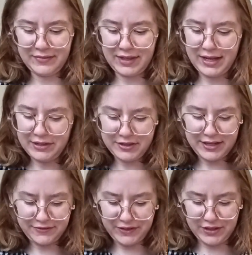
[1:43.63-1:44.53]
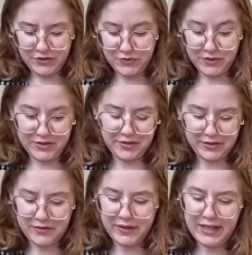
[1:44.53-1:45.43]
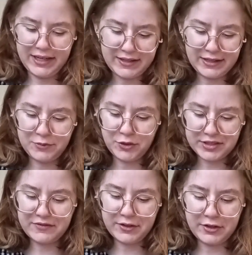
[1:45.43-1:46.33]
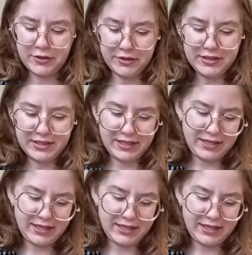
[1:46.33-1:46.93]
I know that I finished one sock already and that it wasn't very good,